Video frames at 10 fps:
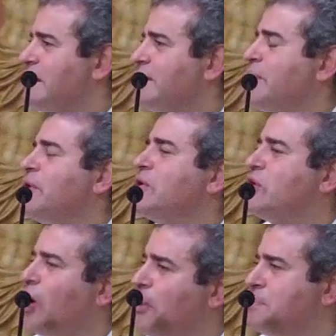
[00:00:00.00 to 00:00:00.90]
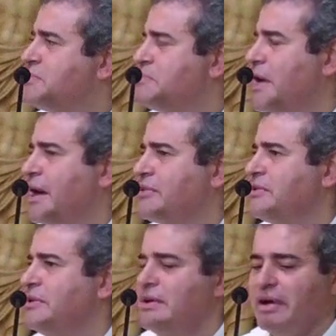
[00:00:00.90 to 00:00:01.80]
They were gobsmacked.
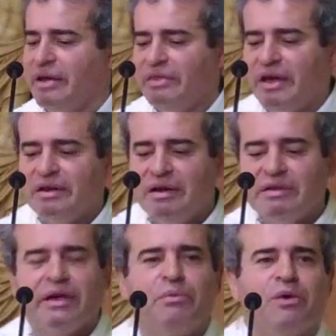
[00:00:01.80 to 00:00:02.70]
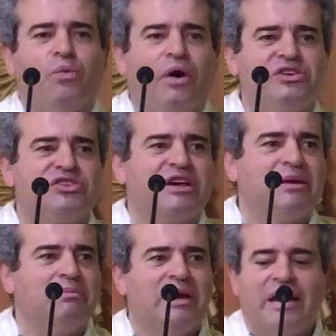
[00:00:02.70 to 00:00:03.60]
And then they would have watched
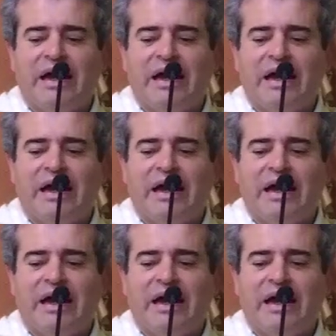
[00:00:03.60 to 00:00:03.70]
him